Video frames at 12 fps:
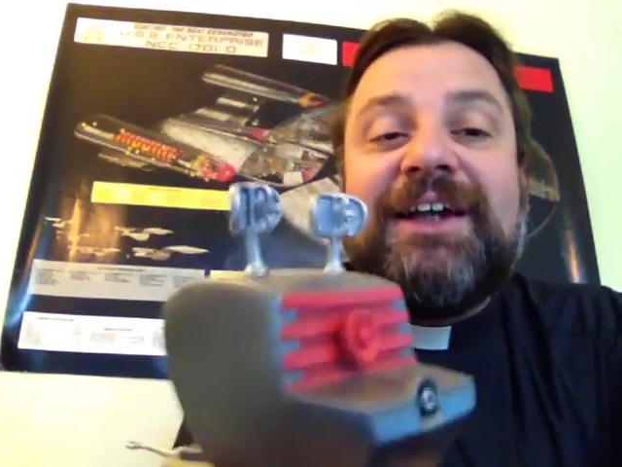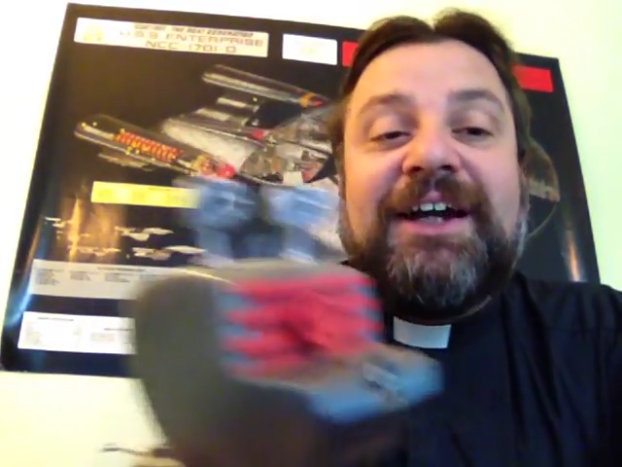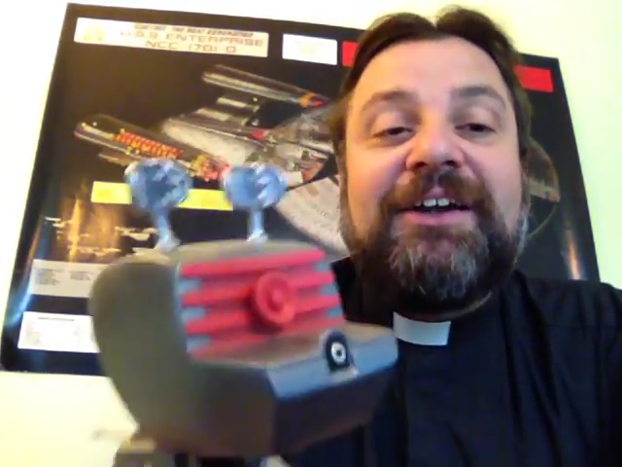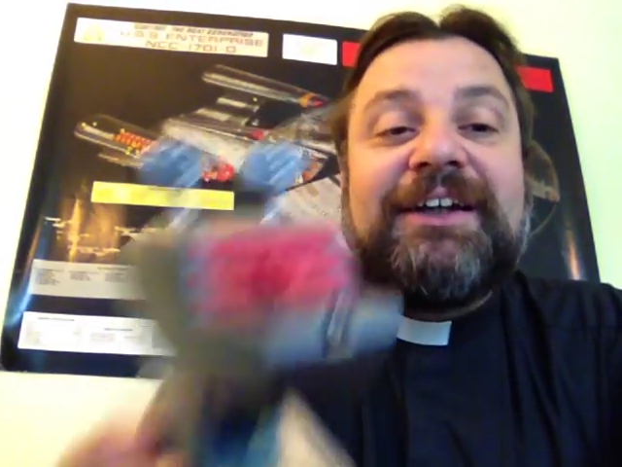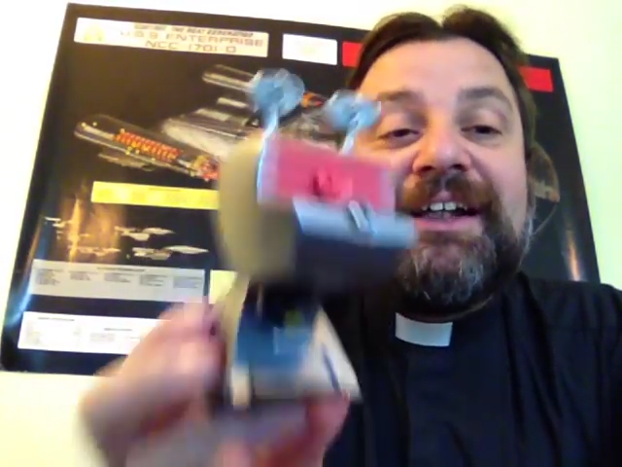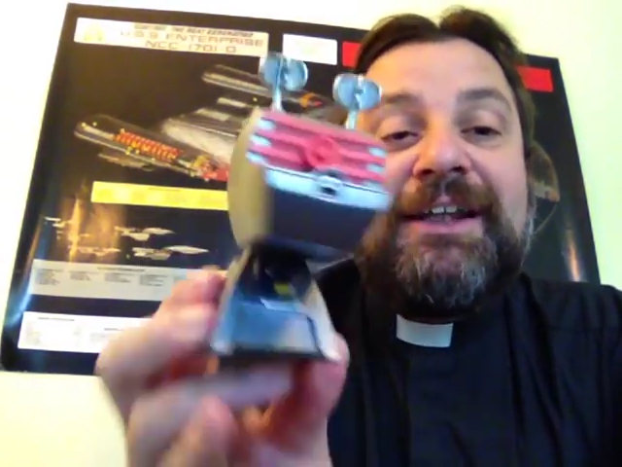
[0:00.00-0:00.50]

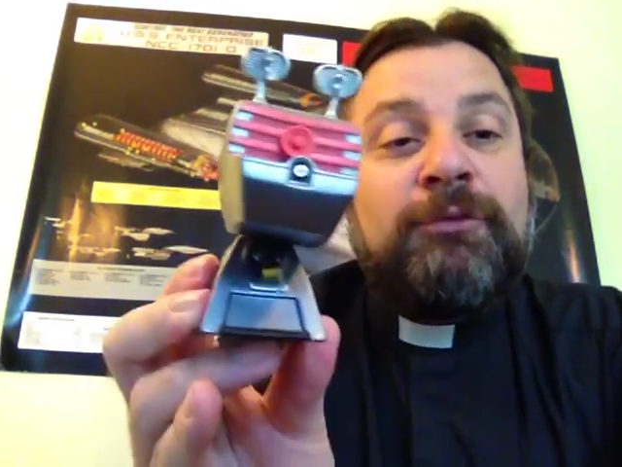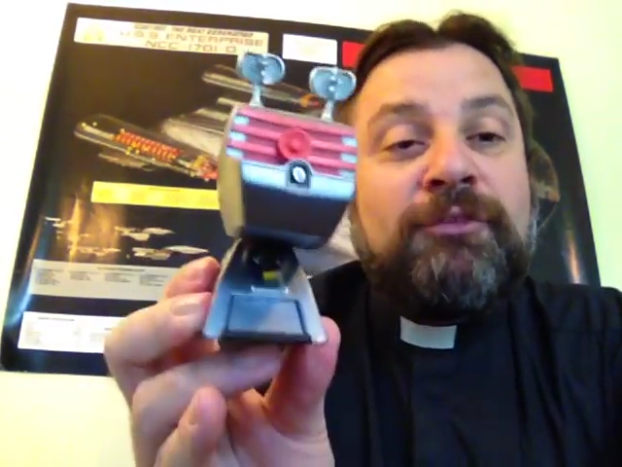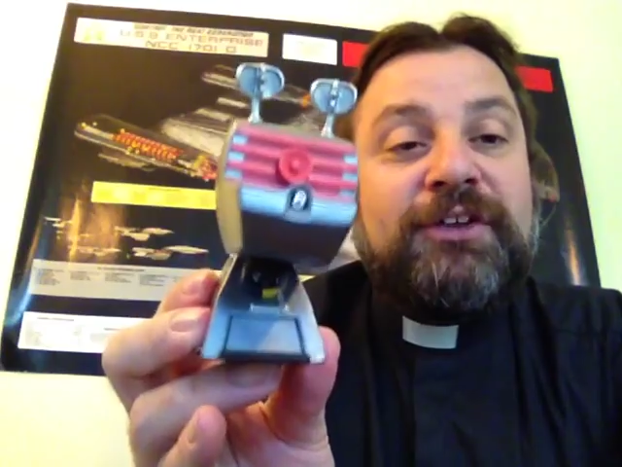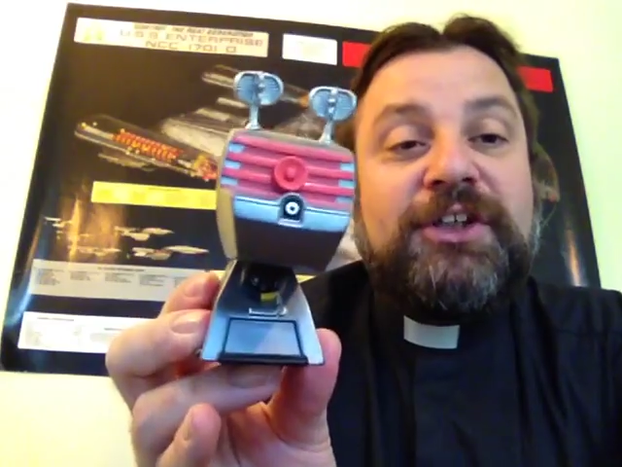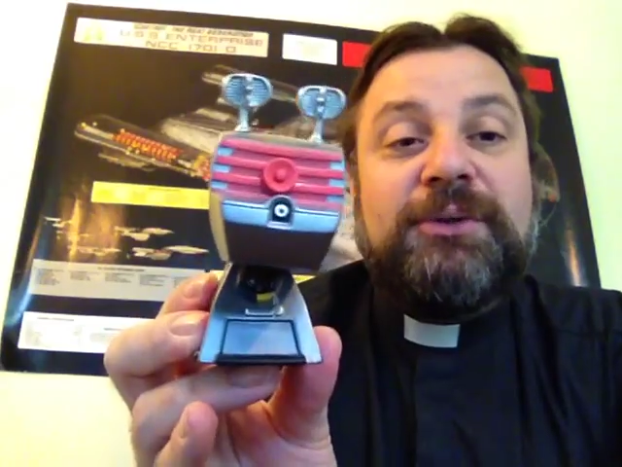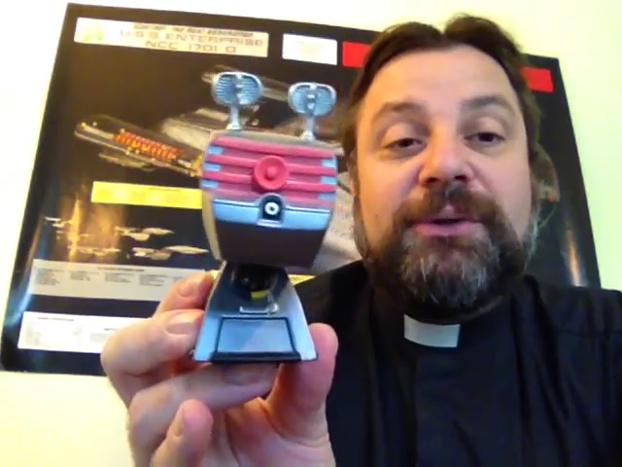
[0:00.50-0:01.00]
And I can live
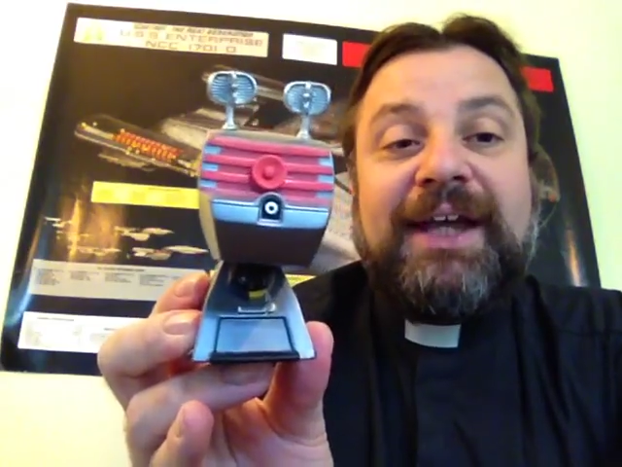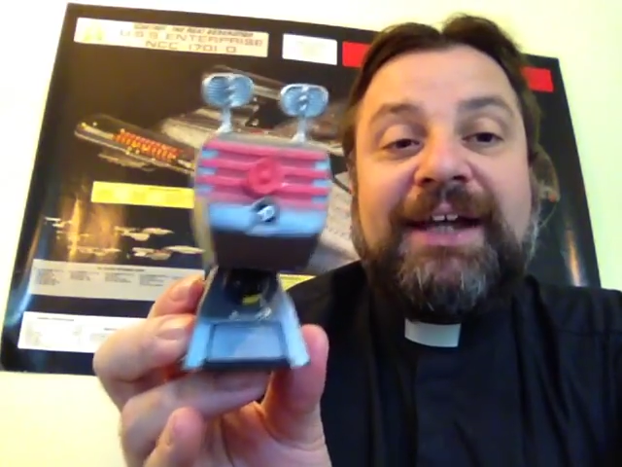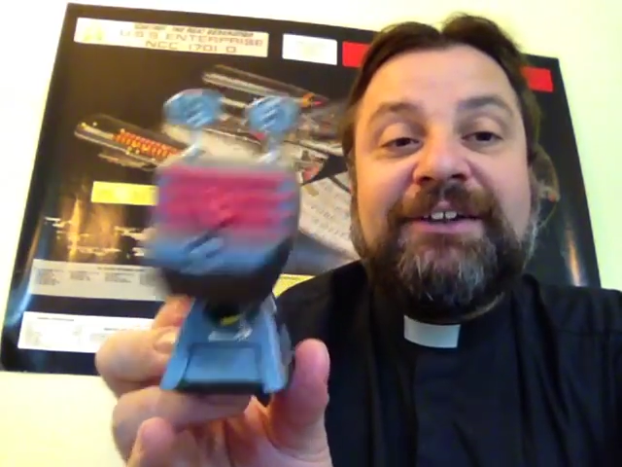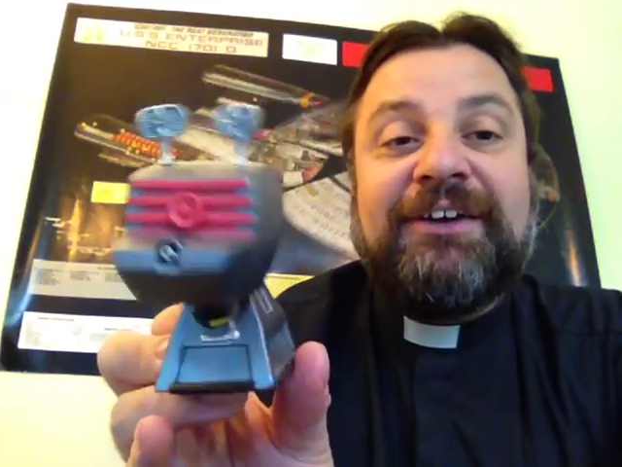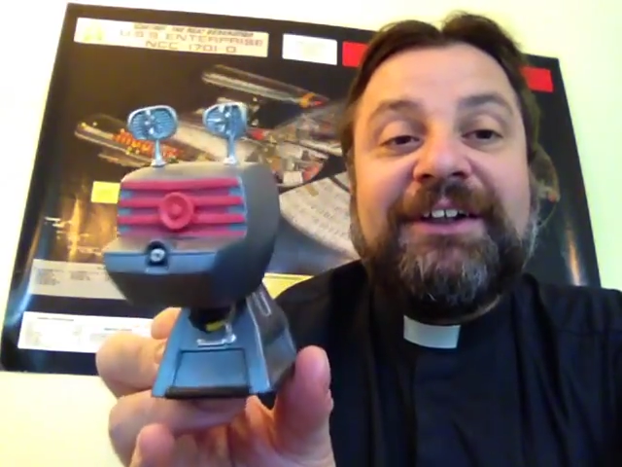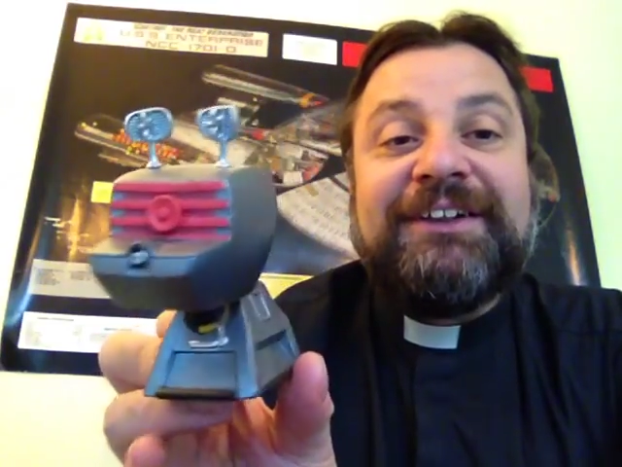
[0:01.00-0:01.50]
with a cute
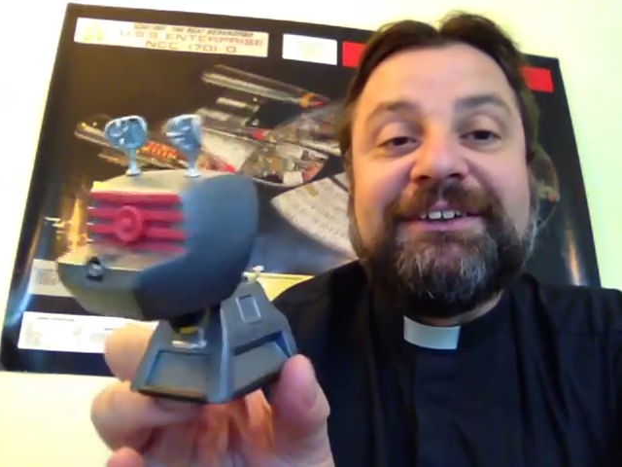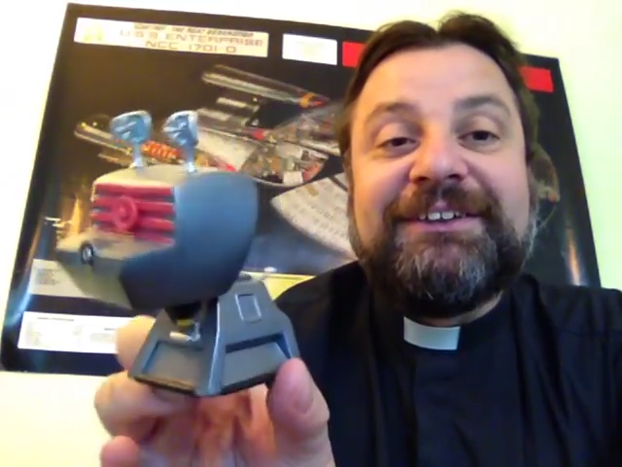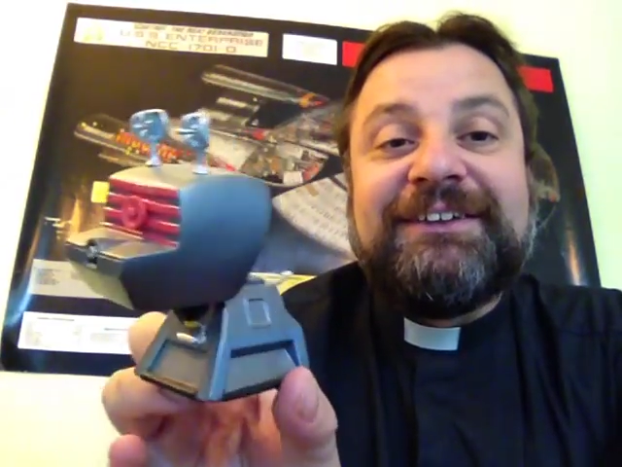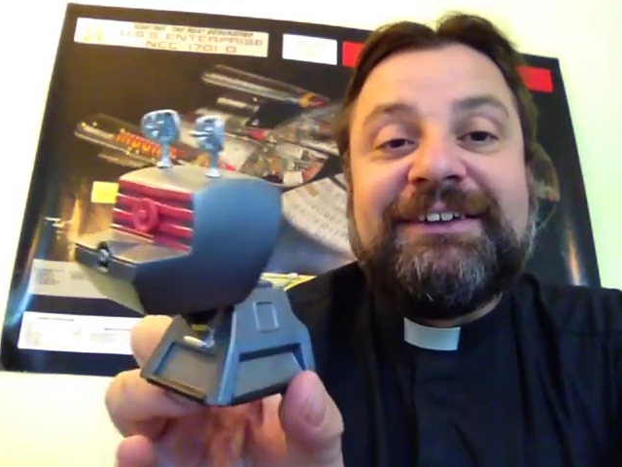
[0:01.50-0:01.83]
canine.